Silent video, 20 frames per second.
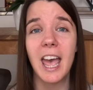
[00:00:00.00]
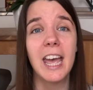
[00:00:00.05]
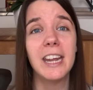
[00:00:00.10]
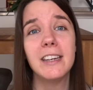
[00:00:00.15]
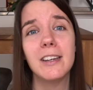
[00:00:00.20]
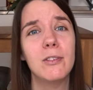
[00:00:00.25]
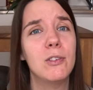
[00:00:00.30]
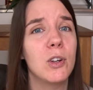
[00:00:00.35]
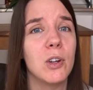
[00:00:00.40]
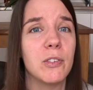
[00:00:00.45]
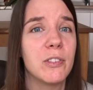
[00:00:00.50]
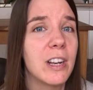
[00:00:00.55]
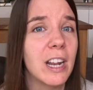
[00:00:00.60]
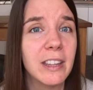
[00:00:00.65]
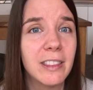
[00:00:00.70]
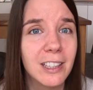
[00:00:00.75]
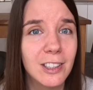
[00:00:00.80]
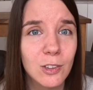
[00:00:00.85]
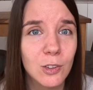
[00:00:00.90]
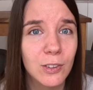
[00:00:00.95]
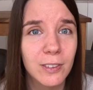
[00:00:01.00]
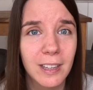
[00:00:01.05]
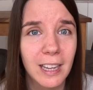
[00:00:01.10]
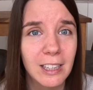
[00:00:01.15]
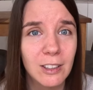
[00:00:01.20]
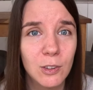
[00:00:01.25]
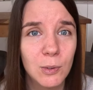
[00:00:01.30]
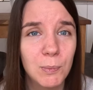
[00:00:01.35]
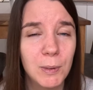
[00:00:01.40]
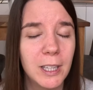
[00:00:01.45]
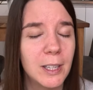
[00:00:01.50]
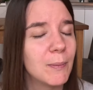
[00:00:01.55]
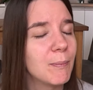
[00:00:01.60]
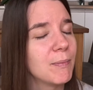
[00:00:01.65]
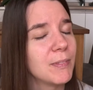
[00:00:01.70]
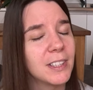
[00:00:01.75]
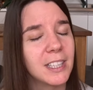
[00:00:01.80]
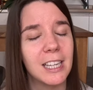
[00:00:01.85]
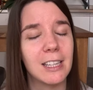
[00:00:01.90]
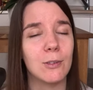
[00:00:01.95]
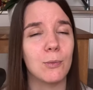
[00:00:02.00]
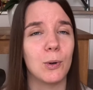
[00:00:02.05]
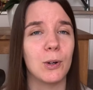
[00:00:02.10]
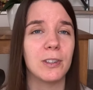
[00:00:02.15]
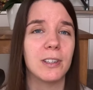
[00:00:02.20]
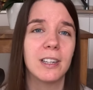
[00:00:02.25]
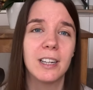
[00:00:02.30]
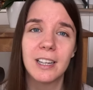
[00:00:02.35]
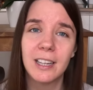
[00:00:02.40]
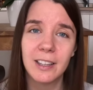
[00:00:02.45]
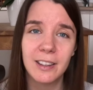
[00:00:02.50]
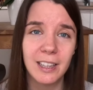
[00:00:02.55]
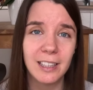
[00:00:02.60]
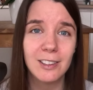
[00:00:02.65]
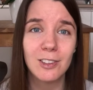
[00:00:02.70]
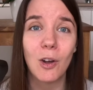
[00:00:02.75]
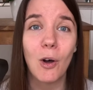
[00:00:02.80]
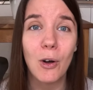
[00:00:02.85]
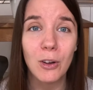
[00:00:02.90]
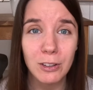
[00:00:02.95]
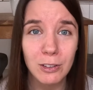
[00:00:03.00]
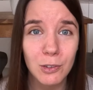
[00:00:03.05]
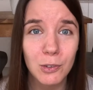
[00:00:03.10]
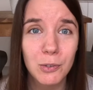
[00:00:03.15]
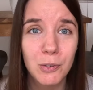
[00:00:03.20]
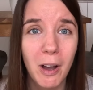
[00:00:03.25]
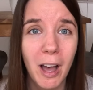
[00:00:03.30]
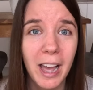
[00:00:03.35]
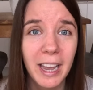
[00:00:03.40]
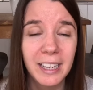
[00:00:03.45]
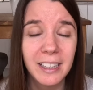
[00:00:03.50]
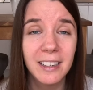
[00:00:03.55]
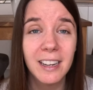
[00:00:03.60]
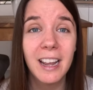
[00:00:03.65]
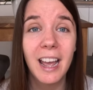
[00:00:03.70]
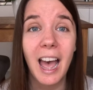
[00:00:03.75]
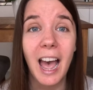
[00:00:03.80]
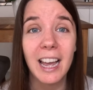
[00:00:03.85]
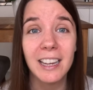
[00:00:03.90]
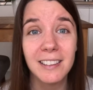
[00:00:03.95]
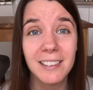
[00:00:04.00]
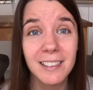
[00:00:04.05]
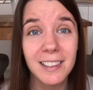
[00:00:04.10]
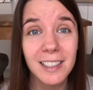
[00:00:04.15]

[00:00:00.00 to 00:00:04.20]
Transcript: And if you have nothing to say to me, guess what? That's also fine. I